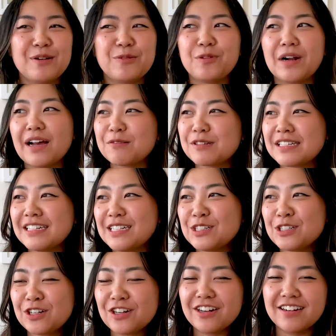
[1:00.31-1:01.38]
when I was an
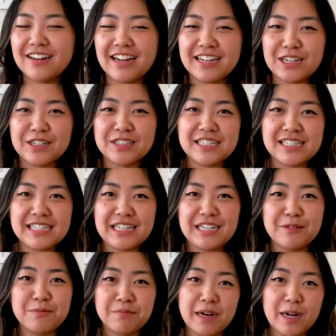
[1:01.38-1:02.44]
intern, I got to see
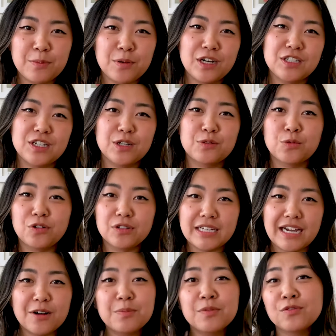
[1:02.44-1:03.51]
my project rolled
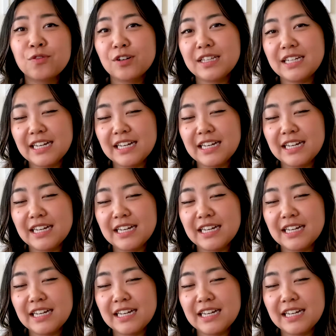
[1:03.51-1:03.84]
out before the